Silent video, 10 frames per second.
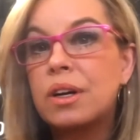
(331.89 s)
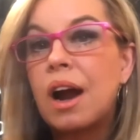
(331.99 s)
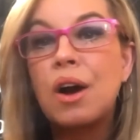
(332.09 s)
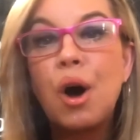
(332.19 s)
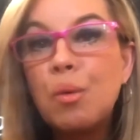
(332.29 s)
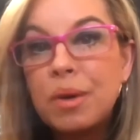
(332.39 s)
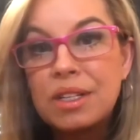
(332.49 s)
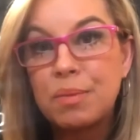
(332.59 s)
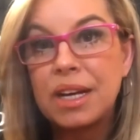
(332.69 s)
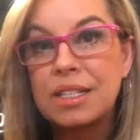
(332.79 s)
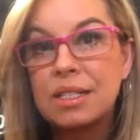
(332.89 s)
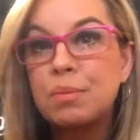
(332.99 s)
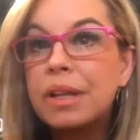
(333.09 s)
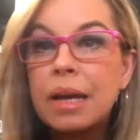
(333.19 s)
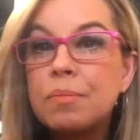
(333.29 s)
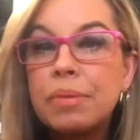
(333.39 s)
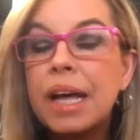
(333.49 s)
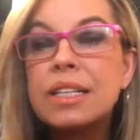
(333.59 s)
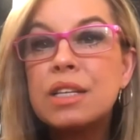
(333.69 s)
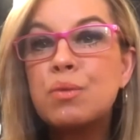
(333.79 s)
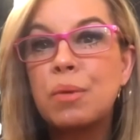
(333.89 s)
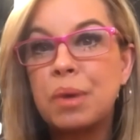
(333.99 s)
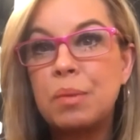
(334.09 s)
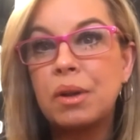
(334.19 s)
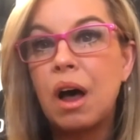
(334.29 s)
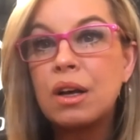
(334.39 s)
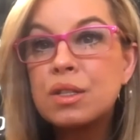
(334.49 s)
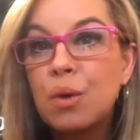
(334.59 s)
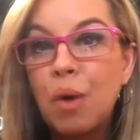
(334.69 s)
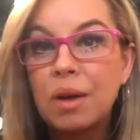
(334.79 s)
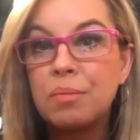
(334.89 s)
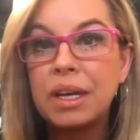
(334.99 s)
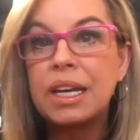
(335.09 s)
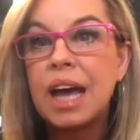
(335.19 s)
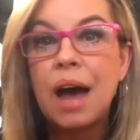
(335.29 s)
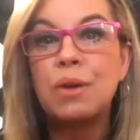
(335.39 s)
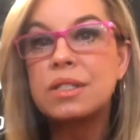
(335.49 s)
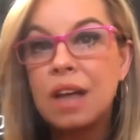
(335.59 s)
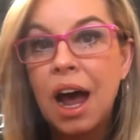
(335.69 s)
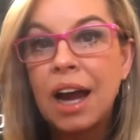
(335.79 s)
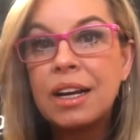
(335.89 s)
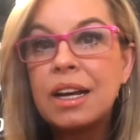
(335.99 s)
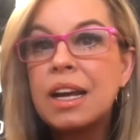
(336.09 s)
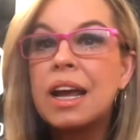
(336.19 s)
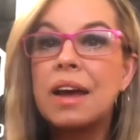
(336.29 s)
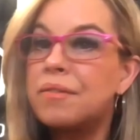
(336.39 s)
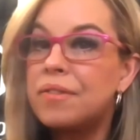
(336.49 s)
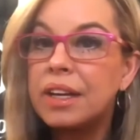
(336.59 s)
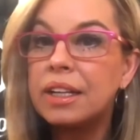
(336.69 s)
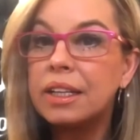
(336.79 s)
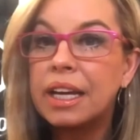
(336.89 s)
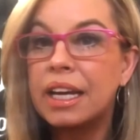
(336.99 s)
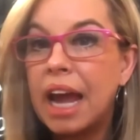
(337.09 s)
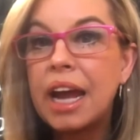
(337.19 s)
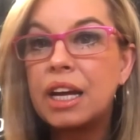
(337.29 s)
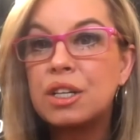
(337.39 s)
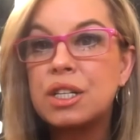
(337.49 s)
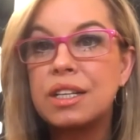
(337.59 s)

Our open spaces, places where people also want to be outside and feel engaged.